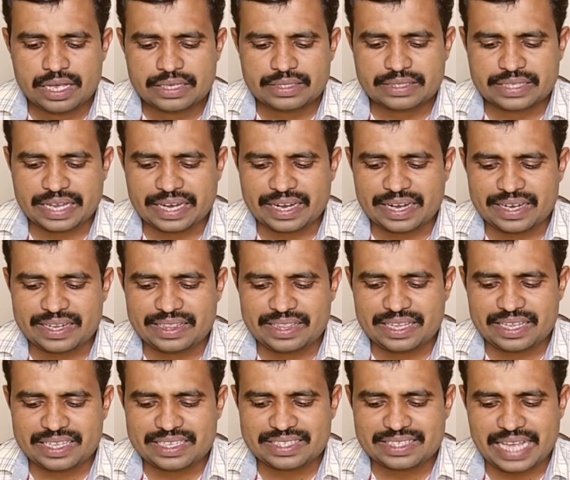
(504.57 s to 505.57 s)
Second
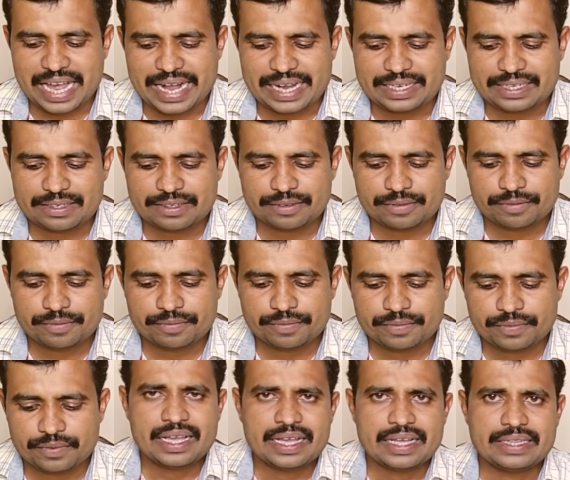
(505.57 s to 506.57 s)
thing is that
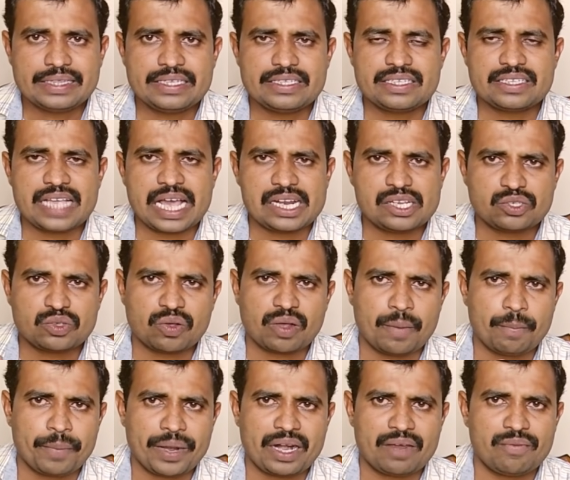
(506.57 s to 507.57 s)
this is also
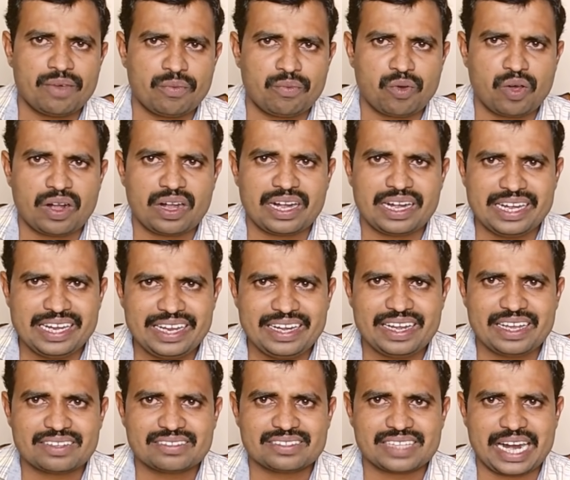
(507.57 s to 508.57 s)
compatible for
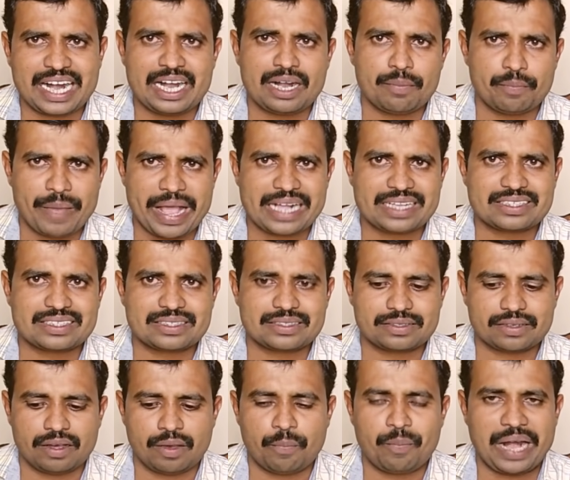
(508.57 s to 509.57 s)
Linux and
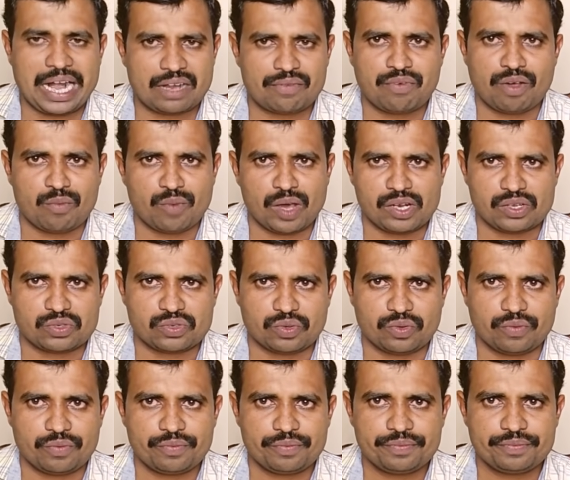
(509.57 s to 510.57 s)
Macs platform
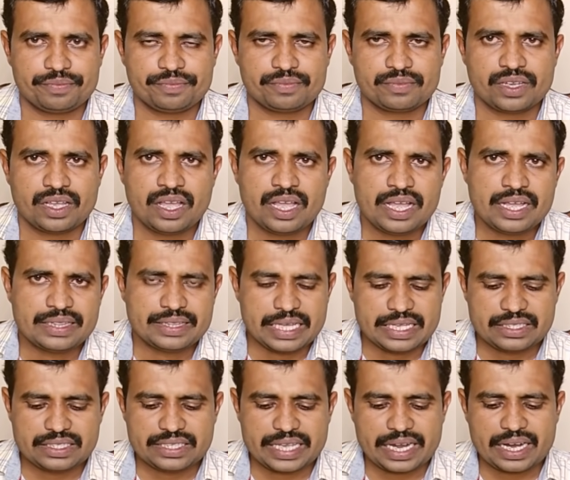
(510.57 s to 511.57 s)
also.
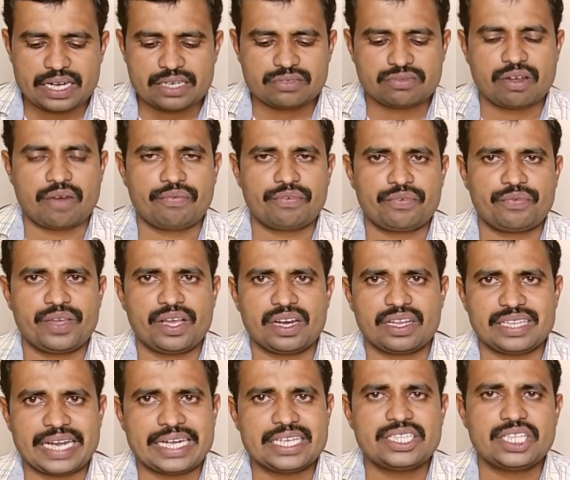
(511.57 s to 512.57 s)
Then second
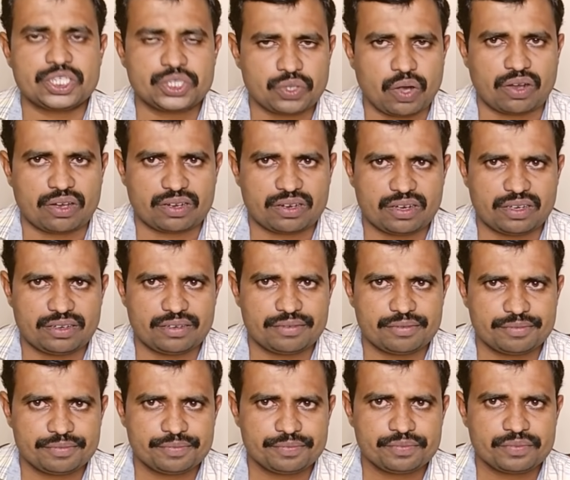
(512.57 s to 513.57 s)
software, that is the shortcut.